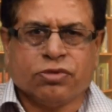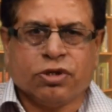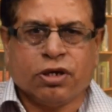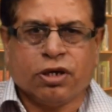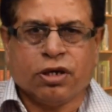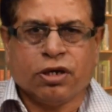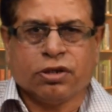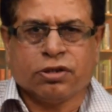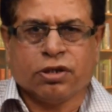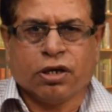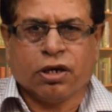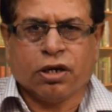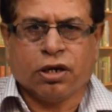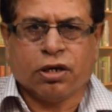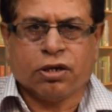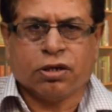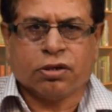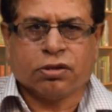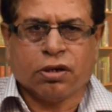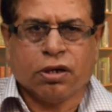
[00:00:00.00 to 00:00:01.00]
journal
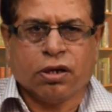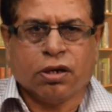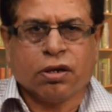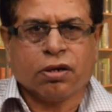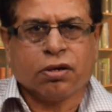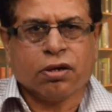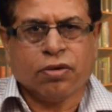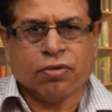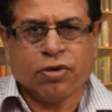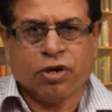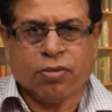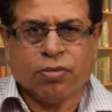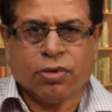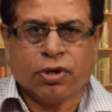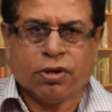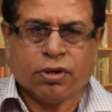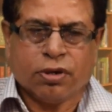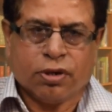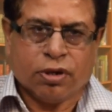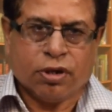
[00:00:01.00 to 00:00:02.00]
alerts are
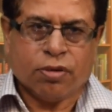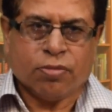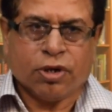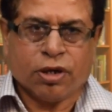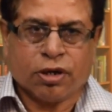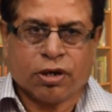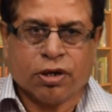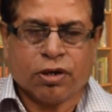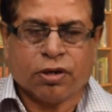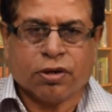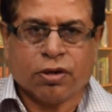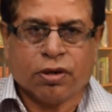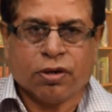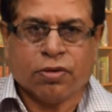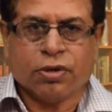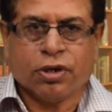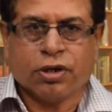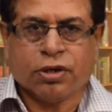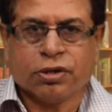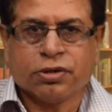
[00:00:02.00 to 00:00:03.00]
available in the market
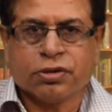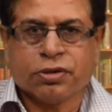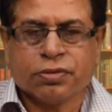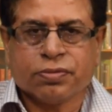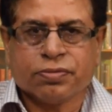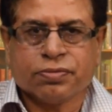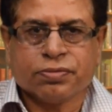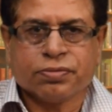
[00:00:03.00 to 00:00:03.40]
nowadays.